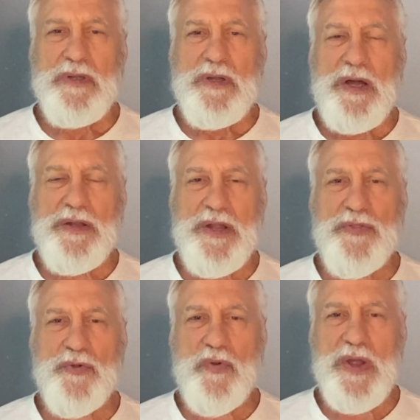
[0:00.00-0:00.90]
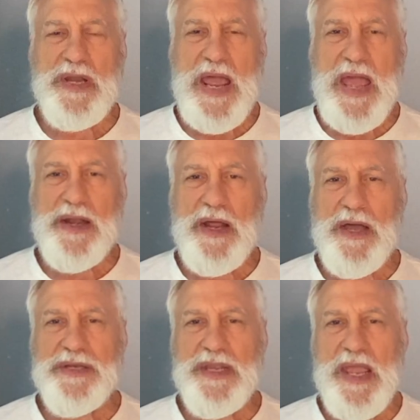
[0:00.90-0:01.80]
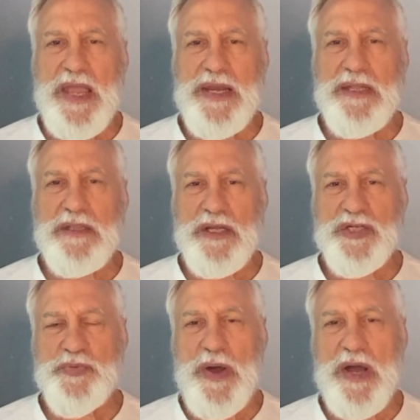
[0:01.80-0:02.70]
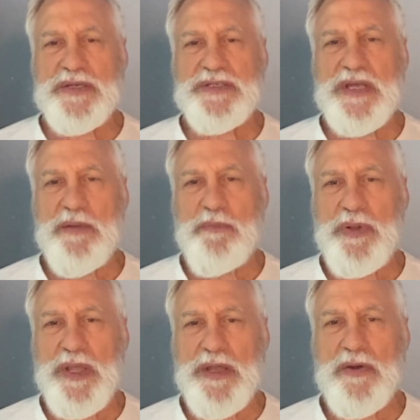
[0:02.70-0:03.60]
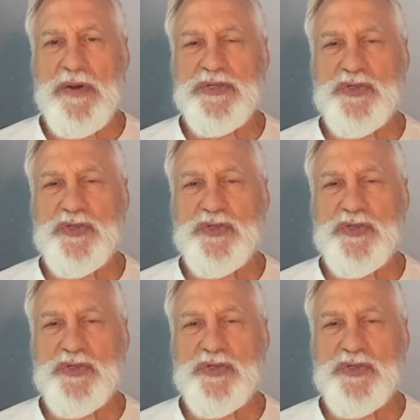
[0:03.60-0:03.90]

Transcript: Another great add-on to any lunchbox type planer is a